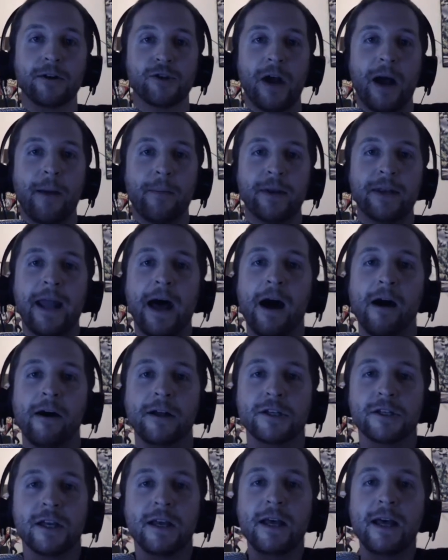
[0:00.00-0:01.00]
Dropping
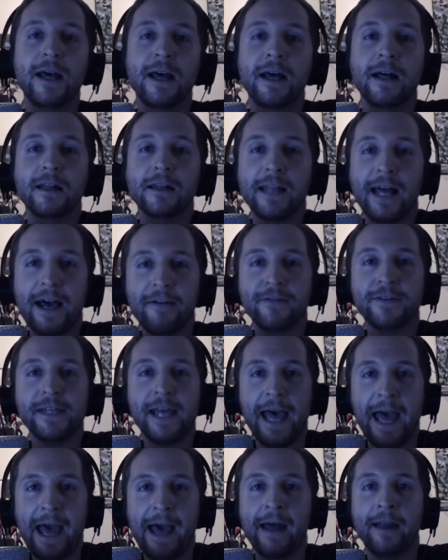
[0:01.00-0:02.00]
knowledge left
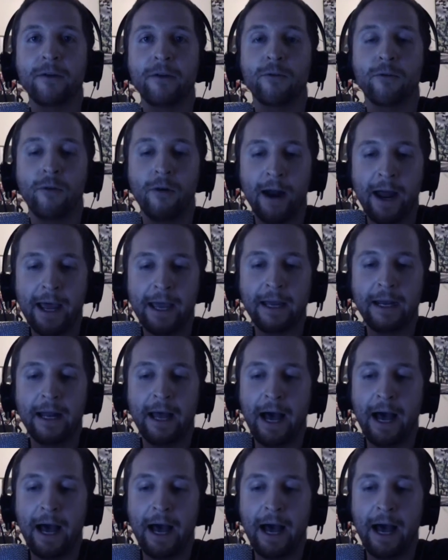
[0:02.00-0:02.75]
and right.